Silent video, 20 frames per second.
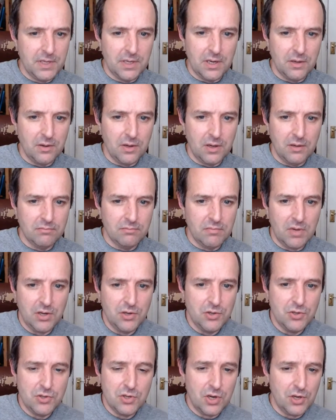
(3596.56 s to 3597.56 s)
know, I
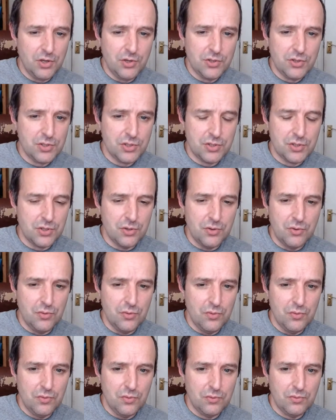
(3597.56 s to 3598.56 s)
used to
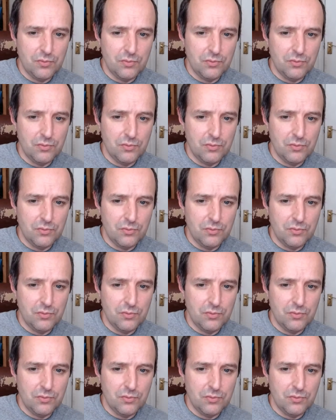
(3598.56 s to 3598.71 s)
do